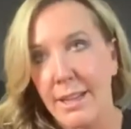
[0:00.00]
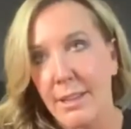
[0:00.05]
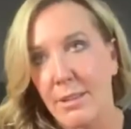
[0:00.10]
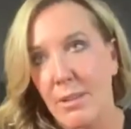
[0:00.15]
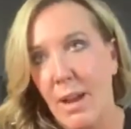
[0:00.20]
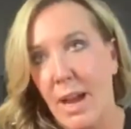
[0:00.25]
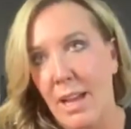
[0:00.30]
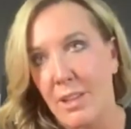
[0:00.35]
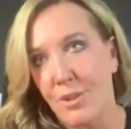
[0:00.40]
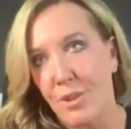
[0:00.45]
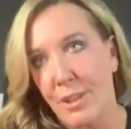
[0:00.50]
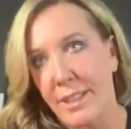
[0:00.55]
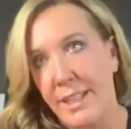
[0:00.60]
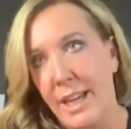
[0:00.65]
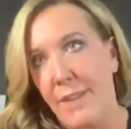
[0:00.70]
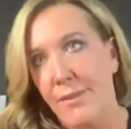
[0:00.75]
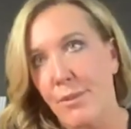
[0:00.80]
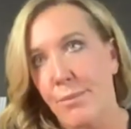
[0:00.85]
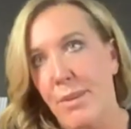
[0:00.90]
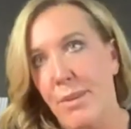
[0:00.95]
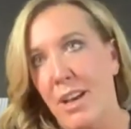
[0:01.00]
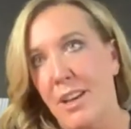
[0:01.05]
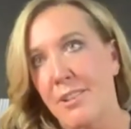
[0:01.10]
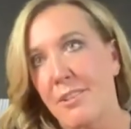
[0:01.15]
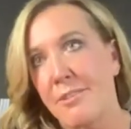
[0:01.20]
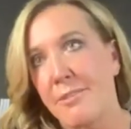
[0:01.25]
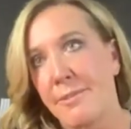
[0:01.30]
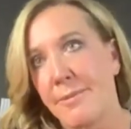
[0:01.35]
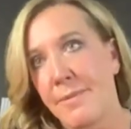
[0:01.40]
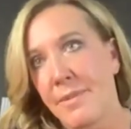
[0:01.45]
I'll drink half a
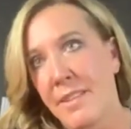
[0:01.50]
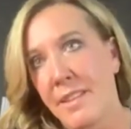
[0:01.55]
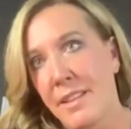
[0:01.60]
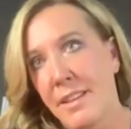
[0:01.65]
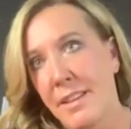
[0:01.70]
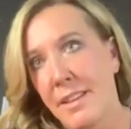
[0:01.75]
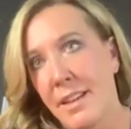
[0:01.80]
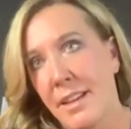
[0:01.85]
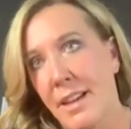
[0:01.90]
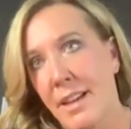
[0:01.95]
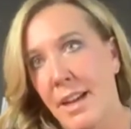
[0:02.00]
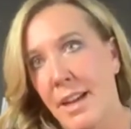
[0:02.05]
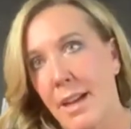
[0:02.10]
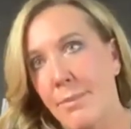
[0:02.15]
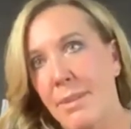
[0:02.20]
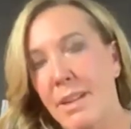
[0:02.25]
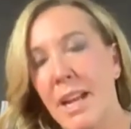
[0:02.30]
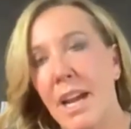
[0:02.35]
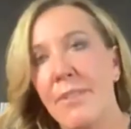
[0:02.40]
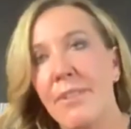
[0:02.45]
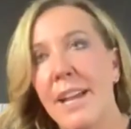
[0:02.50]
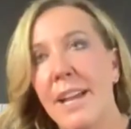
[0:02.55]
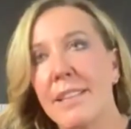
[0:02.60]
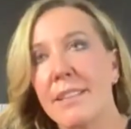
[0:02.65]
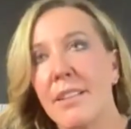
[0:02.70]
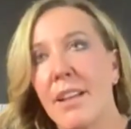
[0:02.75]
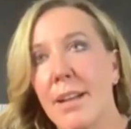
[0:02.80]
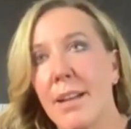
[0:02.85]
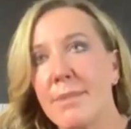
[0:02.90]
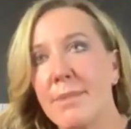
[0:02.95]
bottle. But I've
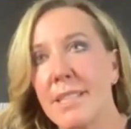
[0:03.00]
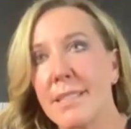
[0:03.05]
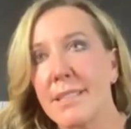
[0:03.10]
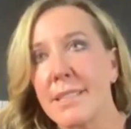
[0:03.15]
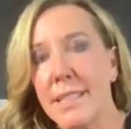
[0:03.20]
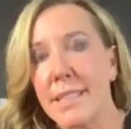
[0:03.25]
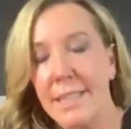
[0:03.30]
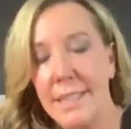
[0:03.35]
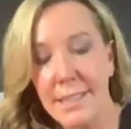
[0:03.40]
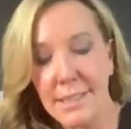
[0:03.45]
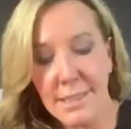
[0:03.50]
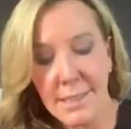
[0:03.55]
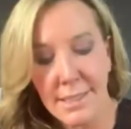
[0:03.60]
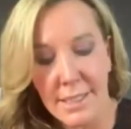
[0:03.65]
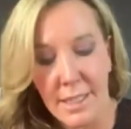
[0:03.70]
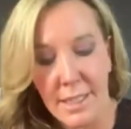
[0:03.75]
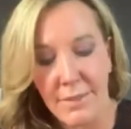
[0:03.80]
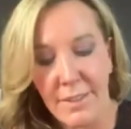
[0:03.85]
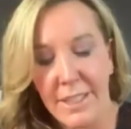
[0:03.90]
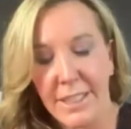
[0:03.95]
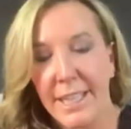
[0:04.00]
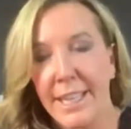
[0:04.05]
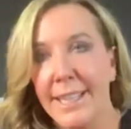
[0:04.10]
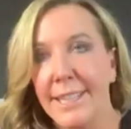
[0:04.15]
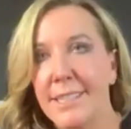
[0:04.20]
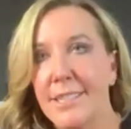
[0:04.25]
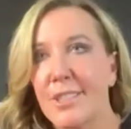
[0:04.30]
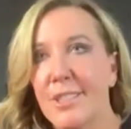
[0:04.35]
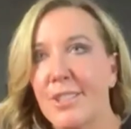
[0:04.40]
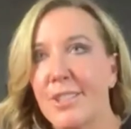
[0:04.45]
had disease and I've had
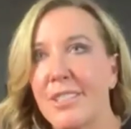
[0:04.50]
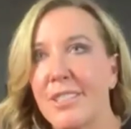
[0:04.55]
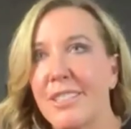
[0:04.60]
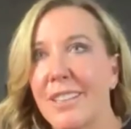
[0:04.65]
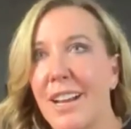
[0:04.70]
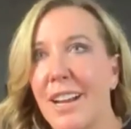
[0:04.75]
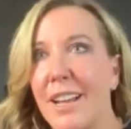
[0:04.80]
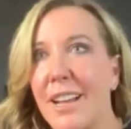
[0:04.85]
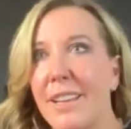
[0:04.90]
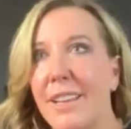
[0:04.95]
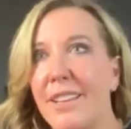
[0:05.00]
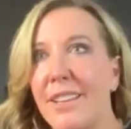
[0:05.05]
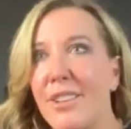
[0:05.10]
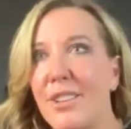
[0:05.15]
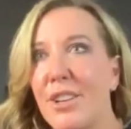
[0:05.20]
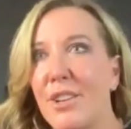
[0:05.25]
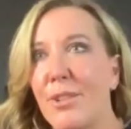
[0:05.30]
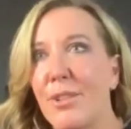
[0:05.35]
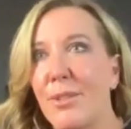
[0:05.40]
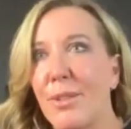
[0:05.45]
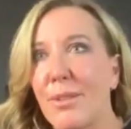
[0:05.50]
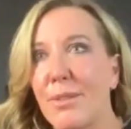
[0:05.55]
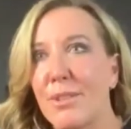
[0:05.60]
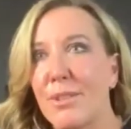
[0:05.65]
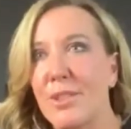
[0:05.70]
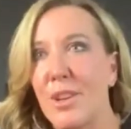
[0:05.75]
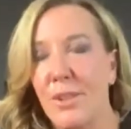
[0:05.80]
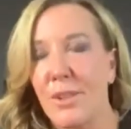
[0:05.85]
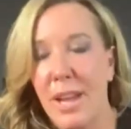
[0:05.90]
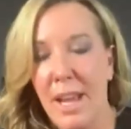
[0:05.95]
cancer and I,
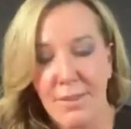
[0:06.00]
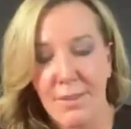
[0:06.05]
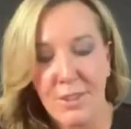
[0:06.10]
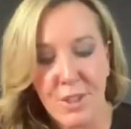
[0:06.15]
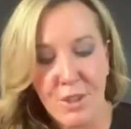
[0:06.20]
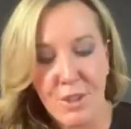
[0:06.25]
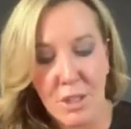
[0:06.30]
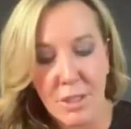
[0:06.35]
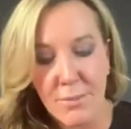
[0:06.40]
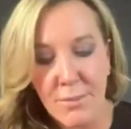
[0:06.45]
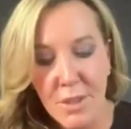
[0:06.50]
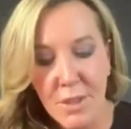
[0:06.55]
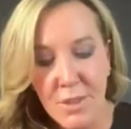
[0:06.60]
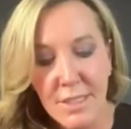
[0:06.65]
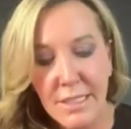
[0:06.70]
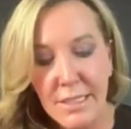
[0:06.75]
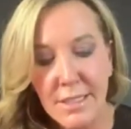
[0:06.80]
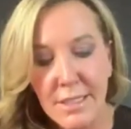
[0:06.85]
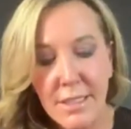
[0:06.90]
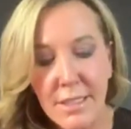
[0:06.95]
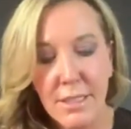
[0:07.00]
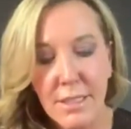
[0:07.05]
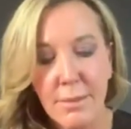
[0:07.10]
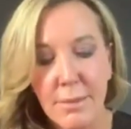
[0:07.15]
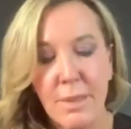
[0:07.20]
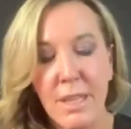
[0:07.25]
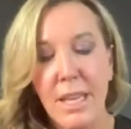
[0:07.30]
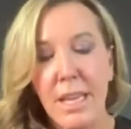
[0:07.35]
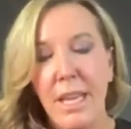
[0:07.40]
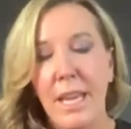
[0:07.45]
don't have a strong immune
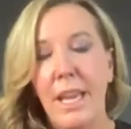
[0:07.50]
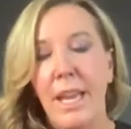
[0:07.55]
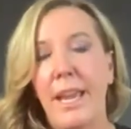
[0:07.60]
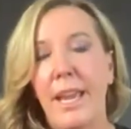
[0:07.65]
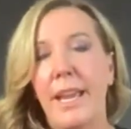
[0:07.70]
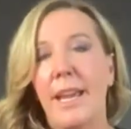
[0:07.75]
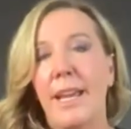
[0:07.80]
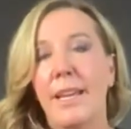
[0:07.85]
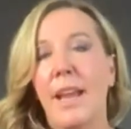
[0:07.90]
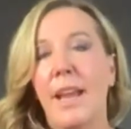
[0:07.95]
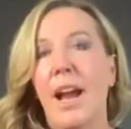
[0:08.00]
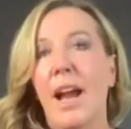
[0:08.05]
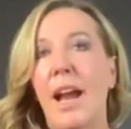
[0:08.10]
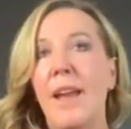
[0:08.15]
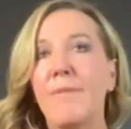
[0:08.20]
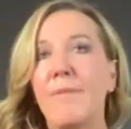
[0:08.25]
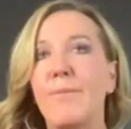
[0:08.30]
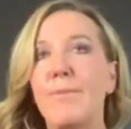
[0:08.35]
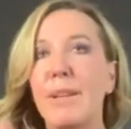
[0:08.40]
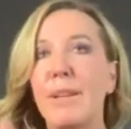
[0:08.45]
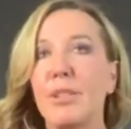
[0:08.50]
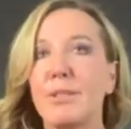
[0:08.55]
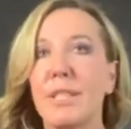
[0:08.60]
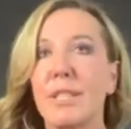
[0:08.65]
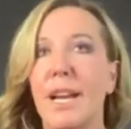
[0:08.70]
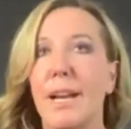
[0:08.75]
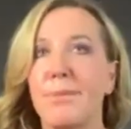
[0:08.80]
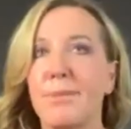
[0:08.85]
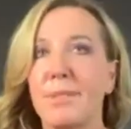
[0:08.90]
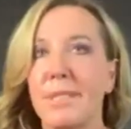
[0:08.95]
system. And I
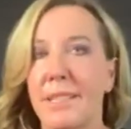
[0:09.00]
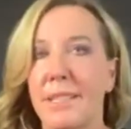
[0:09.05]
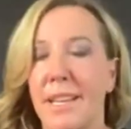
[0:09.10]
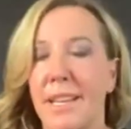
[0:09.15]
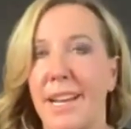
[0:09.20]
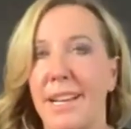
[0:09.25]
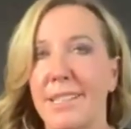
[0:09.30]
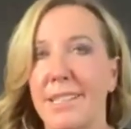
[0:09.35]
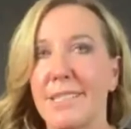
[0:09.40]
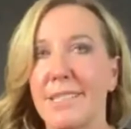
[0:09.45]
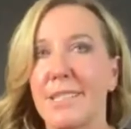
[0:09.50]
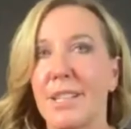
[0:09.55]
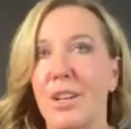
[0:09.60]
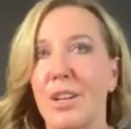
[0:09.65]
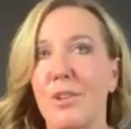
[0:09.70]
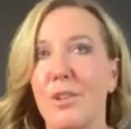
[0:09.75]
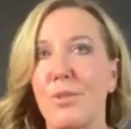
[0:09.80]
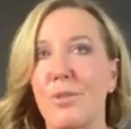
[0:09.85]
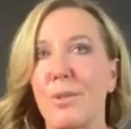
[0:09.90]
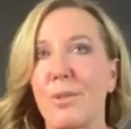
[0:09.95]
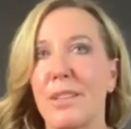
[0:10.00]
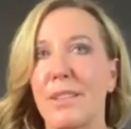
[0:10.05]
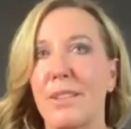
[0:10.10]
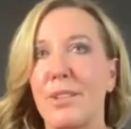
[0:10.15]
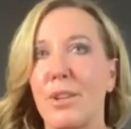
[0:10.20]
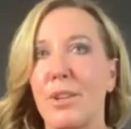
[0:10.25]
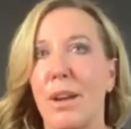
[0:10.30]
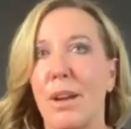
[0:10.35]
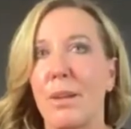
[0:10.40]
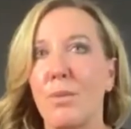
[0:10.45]
built up to that. So,
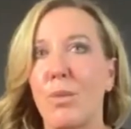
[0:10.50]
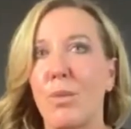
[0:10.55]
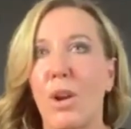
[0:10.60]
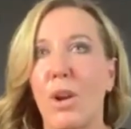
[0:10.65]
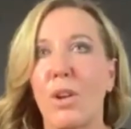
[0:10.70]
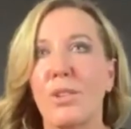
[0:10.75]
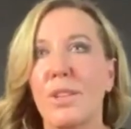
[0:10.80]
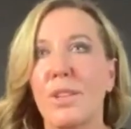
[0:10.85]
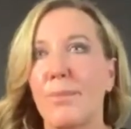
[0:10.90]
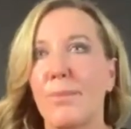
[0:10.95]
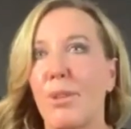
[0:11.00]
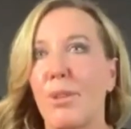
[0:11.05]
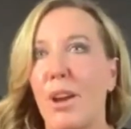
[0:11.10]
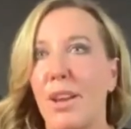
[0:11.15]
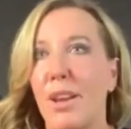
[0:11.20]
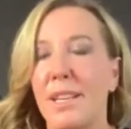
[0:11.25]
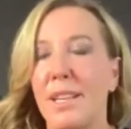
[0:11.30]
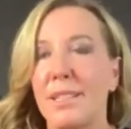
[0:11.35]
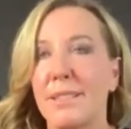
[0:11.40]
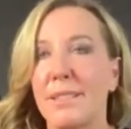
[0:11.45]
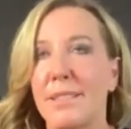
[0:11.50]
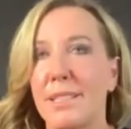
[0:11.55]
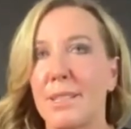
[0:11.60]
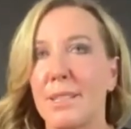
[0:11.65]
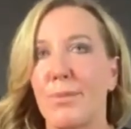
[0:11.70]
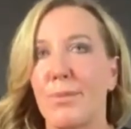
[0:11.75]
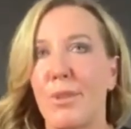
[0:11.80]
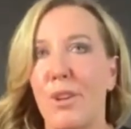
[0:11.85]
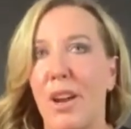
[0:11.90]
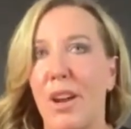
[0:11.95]
I worked on
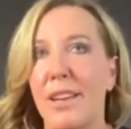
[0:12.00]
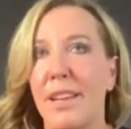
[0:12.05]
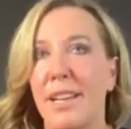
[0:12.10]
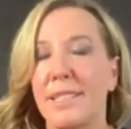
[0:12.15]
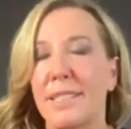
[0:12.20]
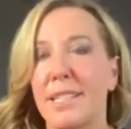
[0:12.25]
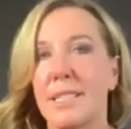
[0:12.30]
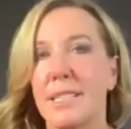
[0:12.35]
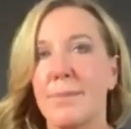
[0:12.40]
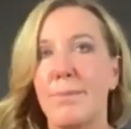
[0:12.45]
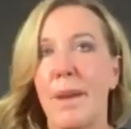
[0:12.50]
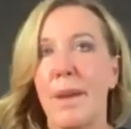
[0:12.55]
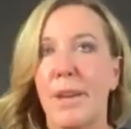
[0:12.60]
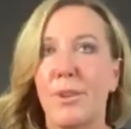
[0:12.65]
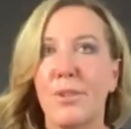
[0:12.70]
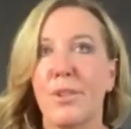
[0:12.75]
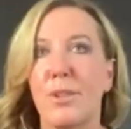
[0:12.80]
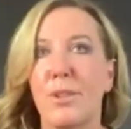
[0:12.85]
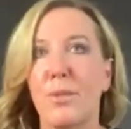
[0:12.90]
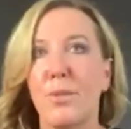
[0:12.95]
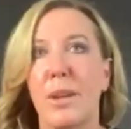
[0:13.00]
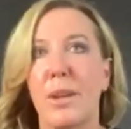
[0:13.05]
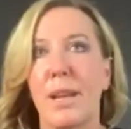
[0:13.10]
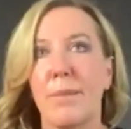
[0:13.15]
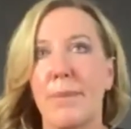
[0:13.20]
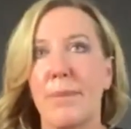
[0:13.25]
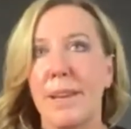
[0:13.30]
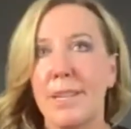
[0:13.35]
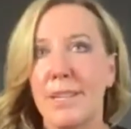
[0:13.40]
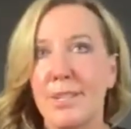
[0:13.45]
this product, it's better than the one
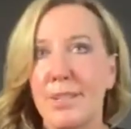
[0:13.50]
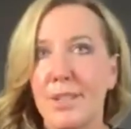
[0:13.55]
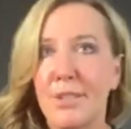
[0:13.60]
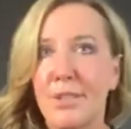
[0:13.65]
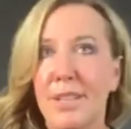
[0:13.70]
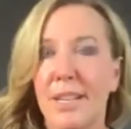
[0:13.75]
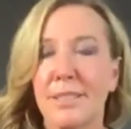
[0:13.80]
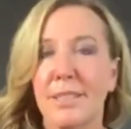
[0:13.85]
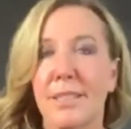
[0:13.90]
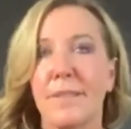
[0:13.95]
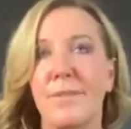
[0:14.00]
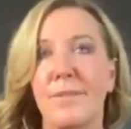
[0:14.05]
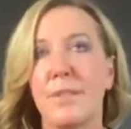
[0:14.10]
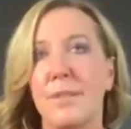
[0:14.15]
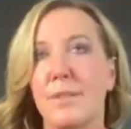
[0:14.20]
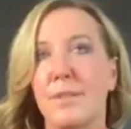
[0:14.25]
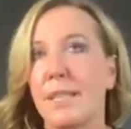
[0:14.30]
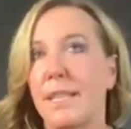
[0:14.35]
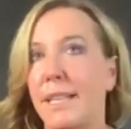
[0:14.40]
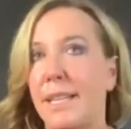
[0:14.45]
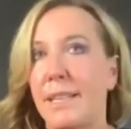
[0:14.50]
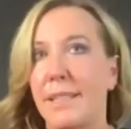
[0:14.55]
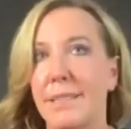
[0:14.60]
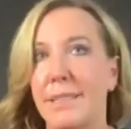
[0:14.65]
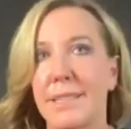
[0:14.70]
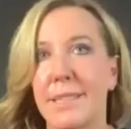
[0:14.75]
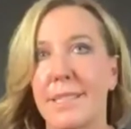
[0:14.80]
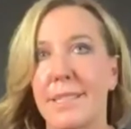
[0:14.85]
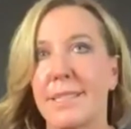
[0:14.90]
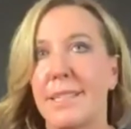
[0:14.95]
I made in 2015
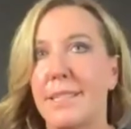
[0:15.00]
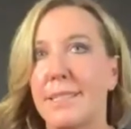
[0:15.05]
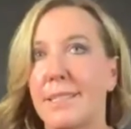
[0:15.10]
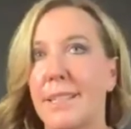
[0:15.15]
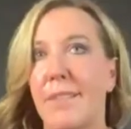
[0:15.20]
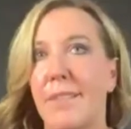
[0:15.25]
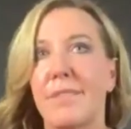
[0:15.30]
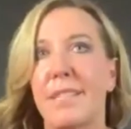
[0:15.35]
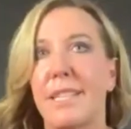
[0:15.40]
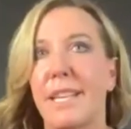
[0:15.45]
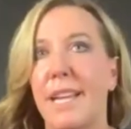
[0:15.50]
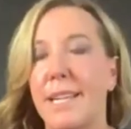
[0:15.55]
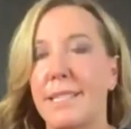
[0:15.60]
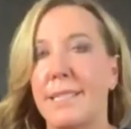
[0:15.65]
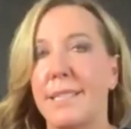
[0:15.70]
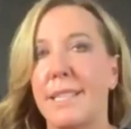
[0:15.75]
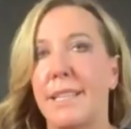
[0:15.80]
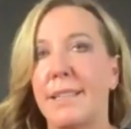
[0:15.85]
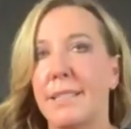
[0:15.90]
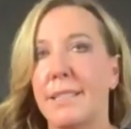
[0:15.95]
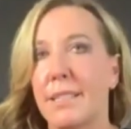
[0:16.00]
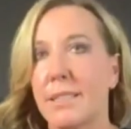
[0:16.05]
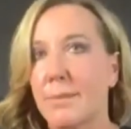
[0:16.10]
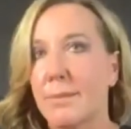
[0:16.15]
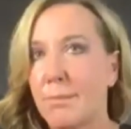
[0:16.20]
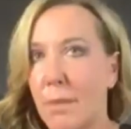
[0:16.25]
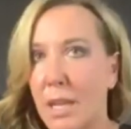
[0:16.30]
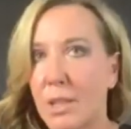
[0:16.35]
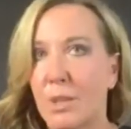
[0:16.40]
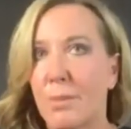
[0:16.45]
and 16, 17, 18. This
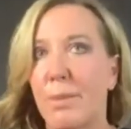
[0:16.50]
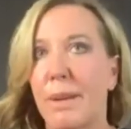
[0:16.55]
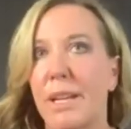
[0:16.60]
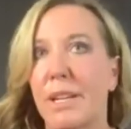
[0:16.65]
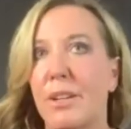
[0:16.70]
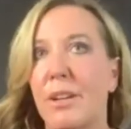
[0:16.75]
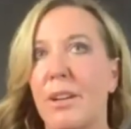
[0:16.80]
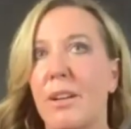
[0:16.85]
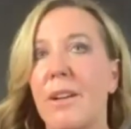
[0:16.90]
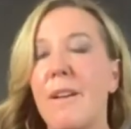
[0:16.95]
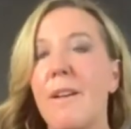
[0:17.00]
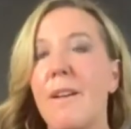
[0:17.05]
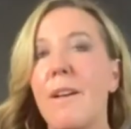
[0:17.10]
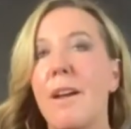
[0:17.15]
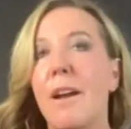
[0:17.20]
is much better.